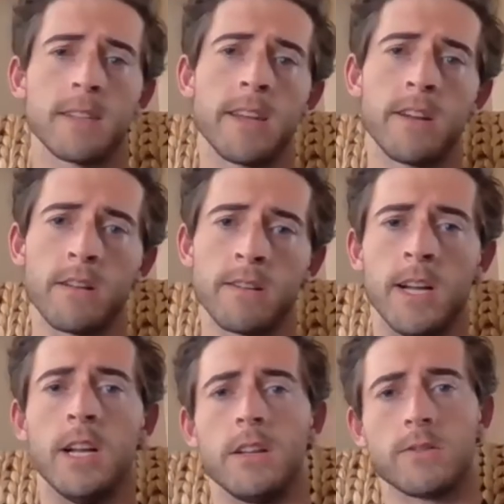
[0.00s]
and they are
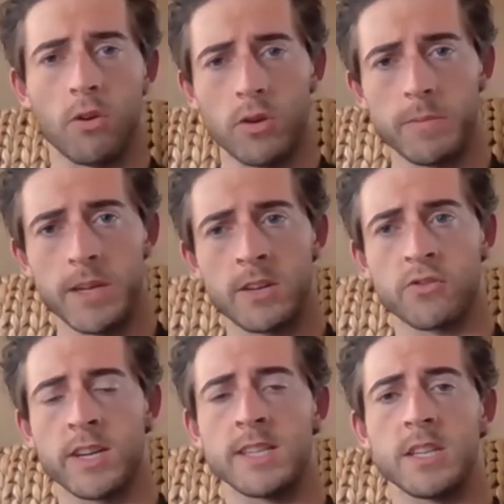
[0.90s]
slowly being
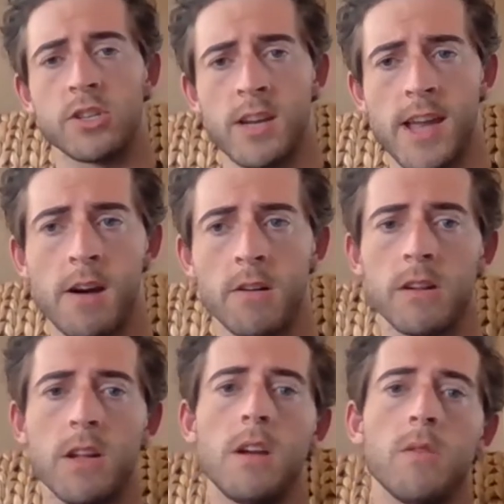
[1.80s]
transitioned out.
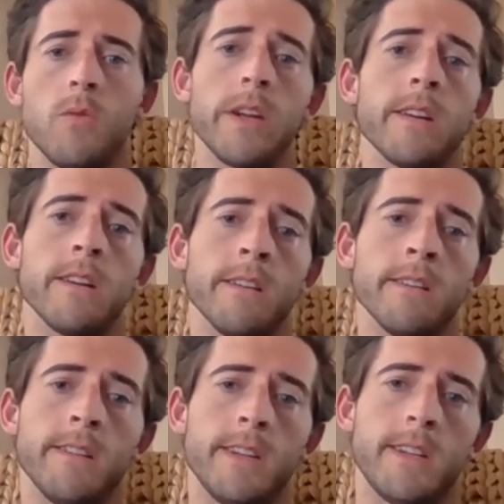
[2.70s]
We are,